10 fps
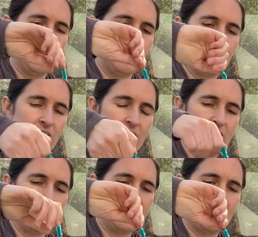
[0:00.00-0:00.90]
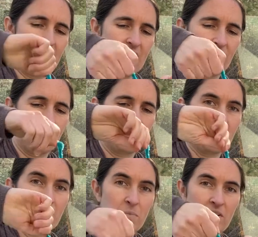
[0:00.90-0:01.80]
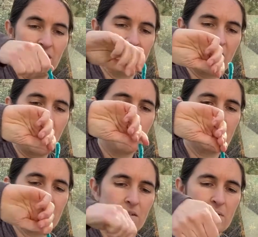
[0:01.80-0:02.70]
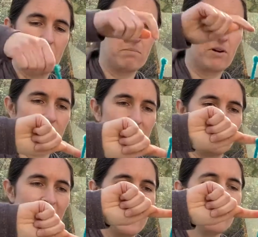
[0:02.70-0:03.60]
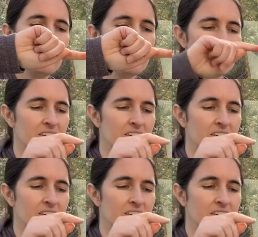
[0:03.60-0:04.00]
so that they stay together. So this part on top is going to be the bird's leg,